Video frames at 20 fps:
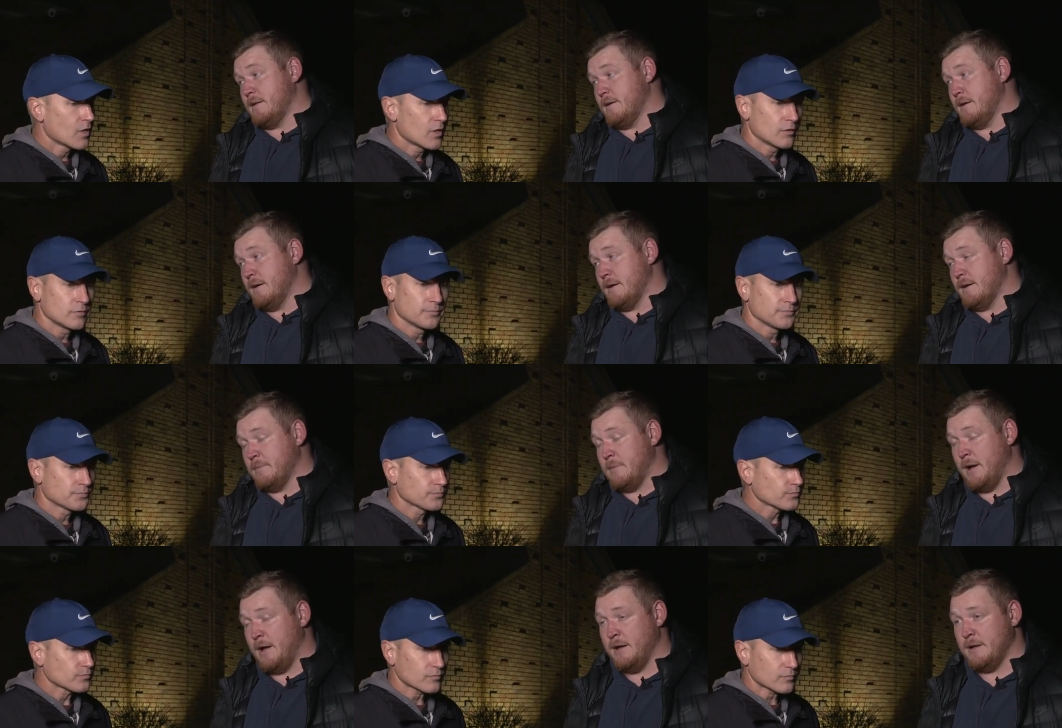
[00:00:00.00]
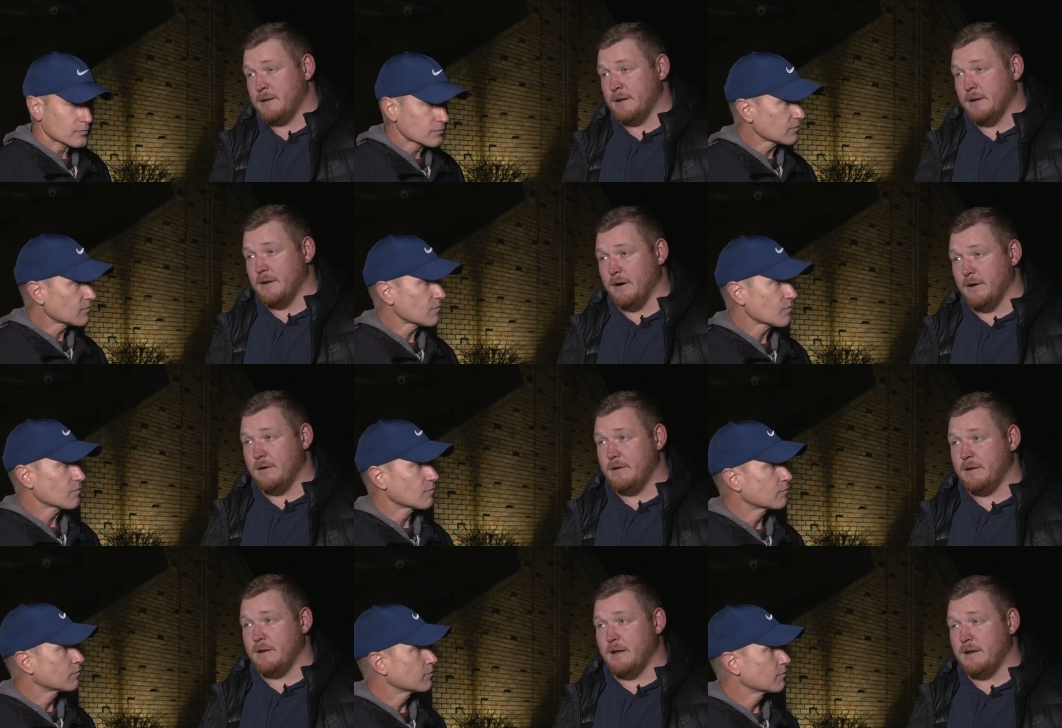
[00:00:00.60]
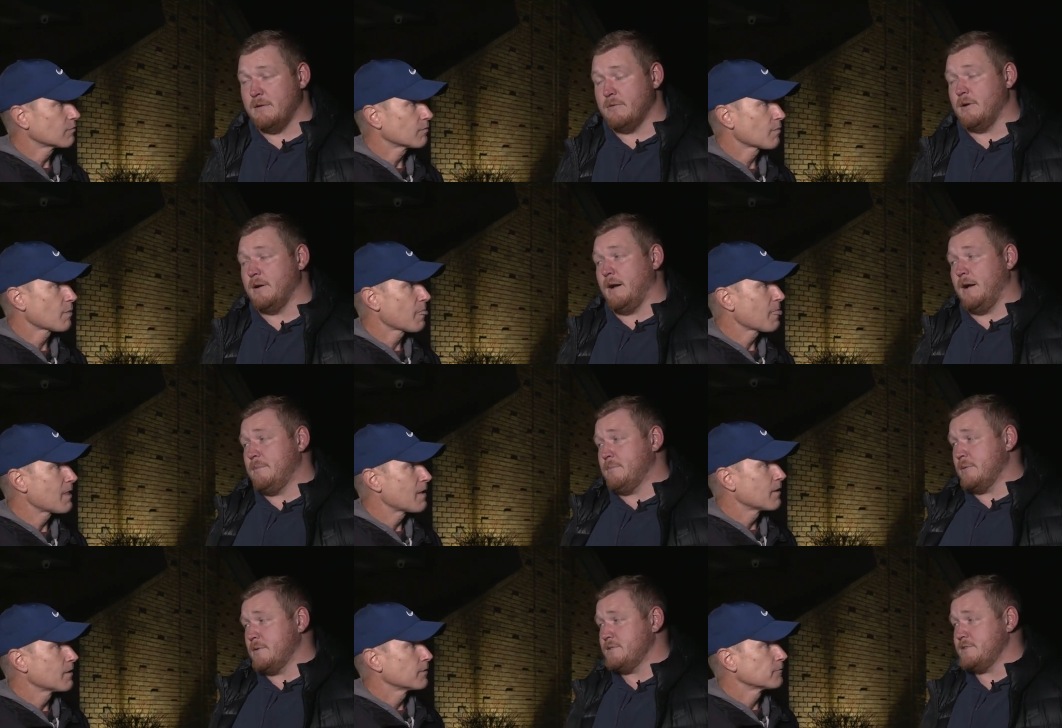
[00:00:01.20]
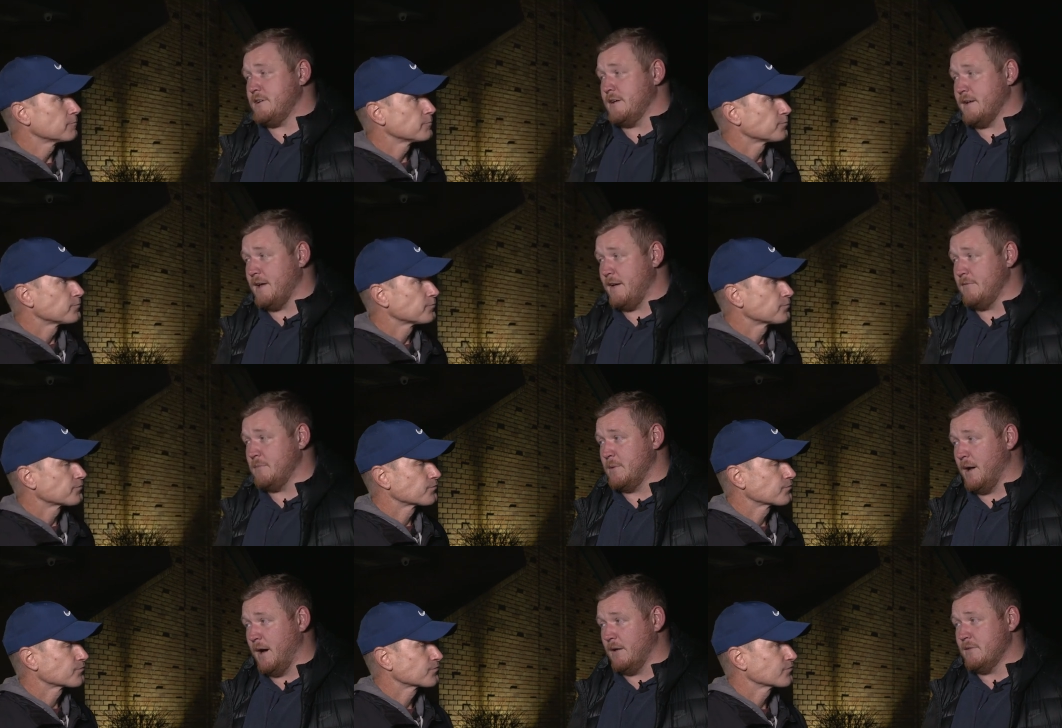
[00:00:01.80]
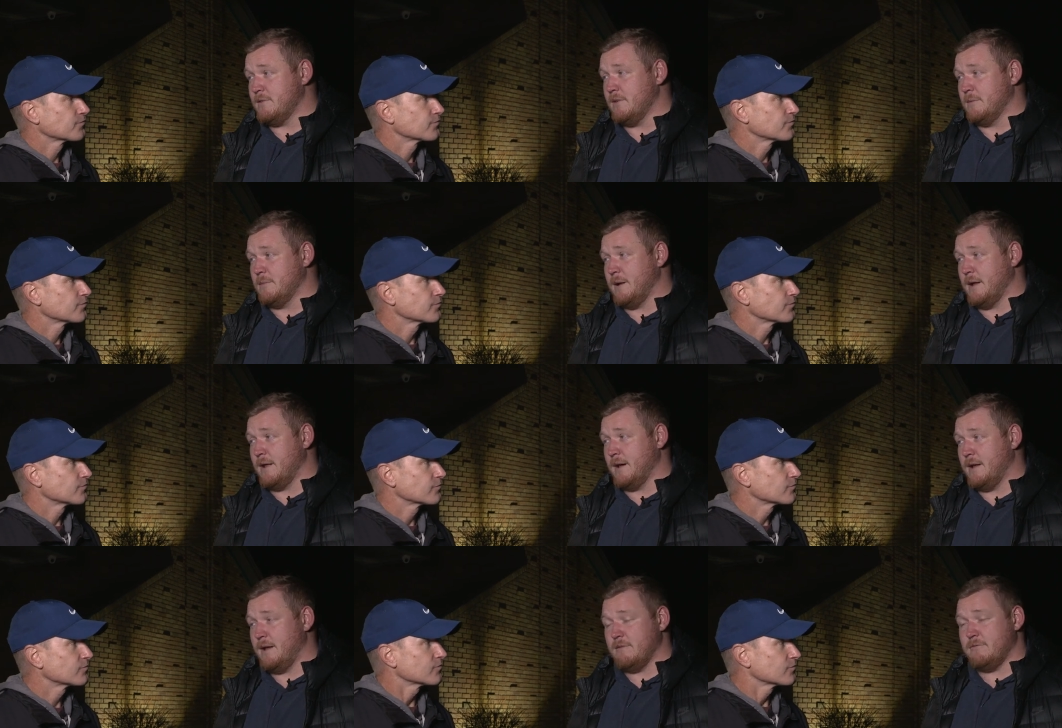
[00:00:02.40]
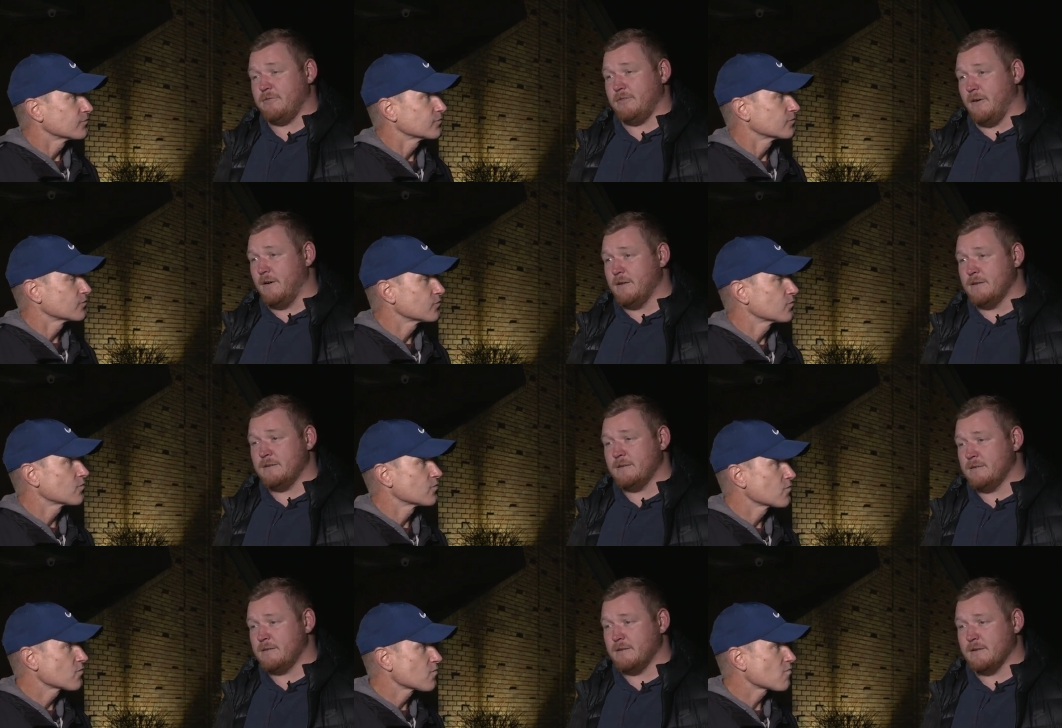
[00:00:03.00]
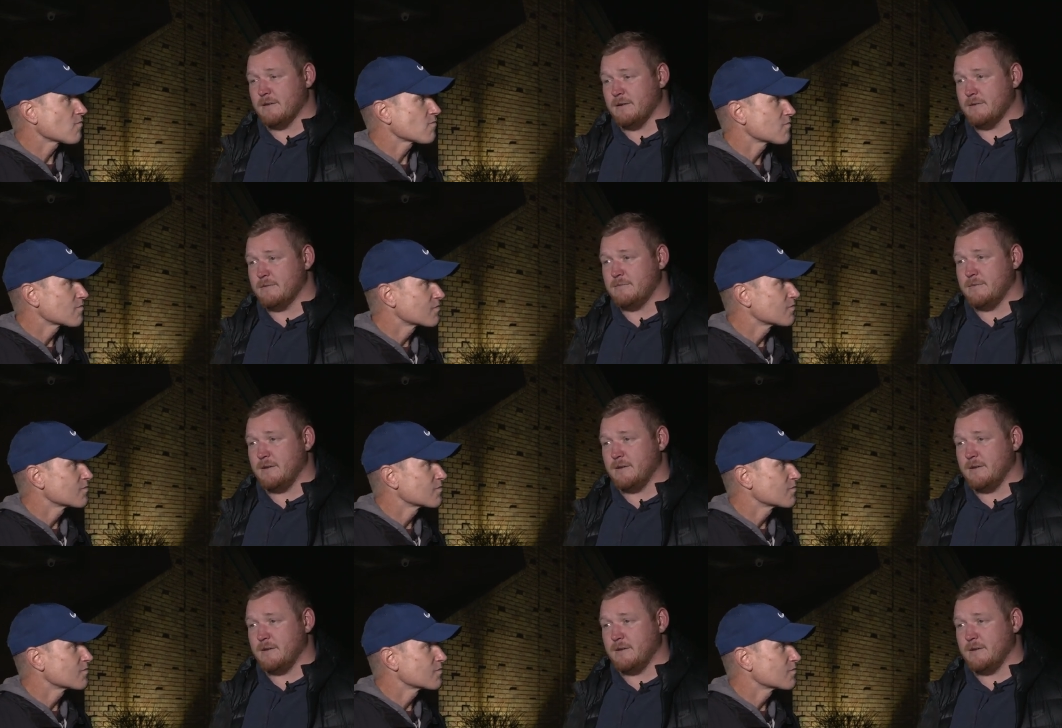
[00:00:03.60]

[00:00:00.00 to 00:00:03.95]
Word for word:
Speaker 1: no. um, you know, anyway, I appreciate you having me out, though, man. I had fun, you know.